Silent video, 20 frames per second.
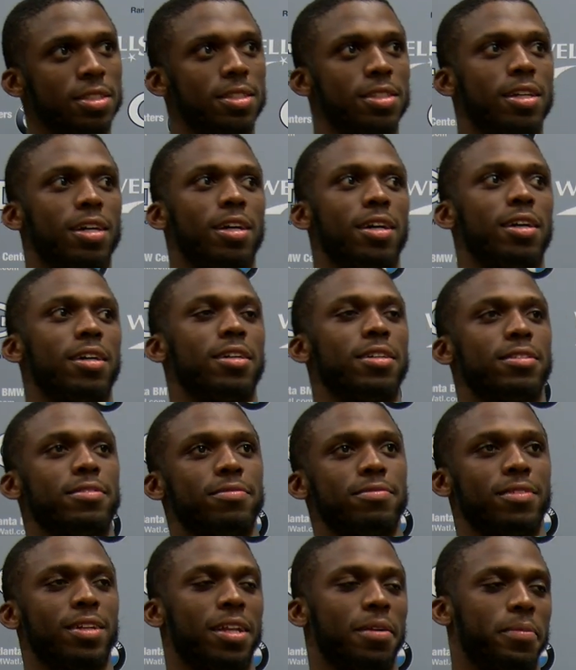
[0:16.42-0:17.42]

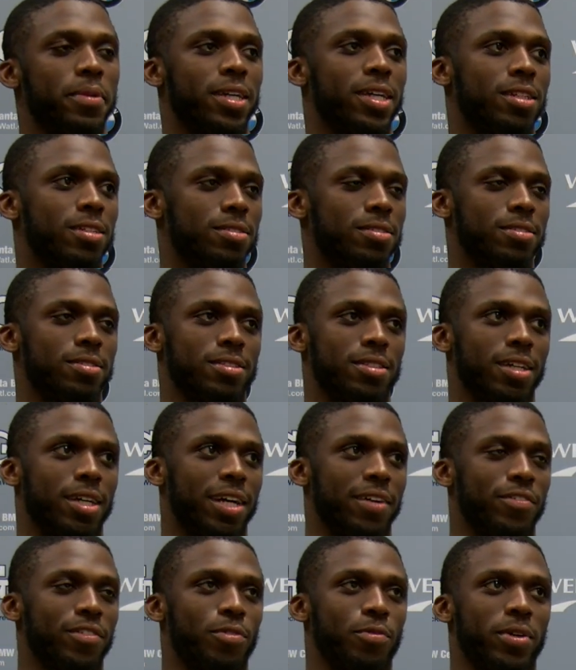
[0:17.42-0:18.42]
Well, I mean,
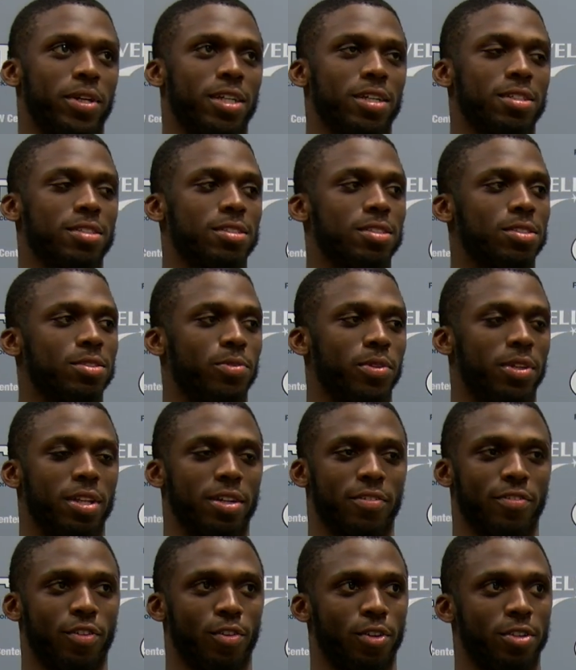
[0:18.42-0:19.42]
every week we
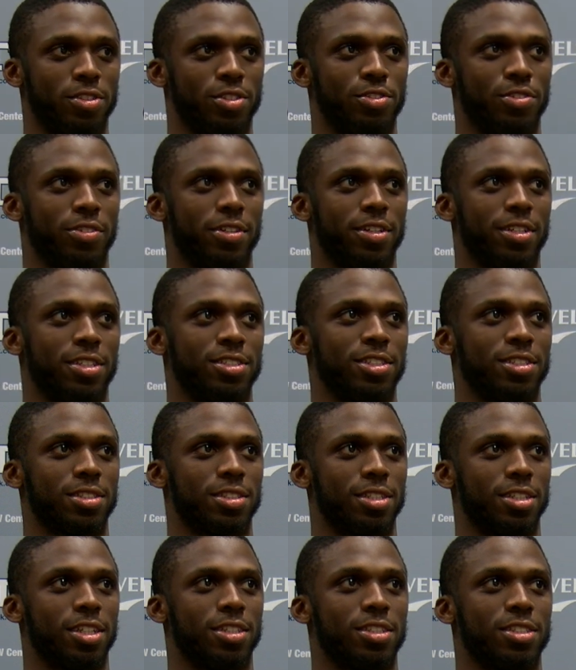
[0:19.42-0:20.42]
look forward to it. It's just
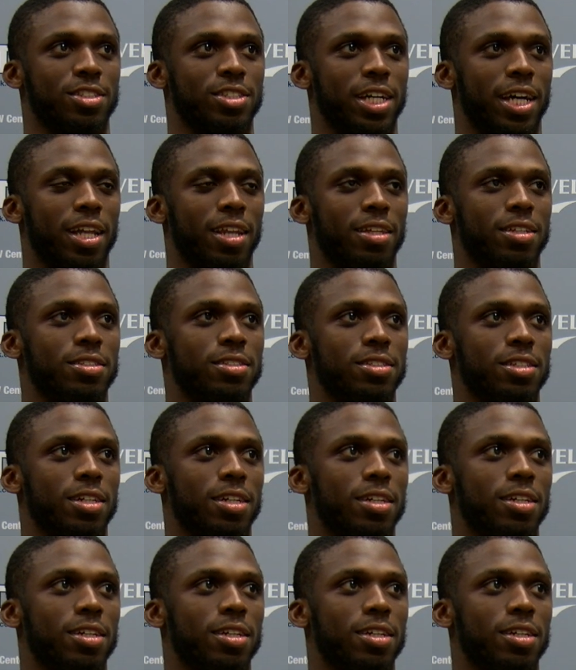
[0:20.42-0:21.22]
another challenge.